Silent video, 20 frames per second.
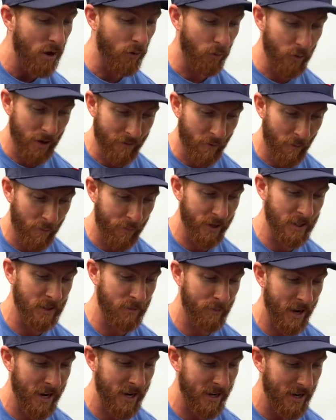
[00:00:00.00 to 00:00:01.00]
we have a buzz
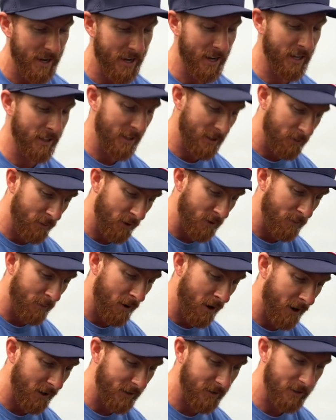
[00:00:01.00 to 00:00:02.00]
bait in this month's
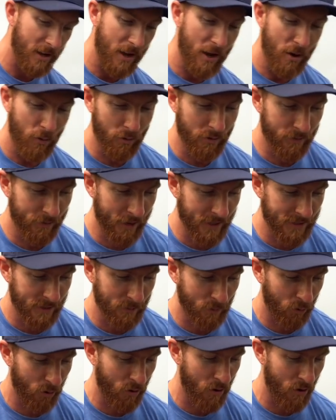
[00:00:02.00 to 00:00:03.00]
box. We've got
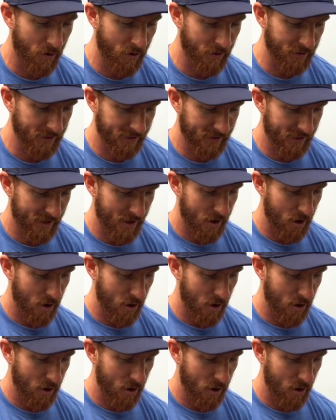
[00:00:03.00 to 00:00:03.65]
some craws.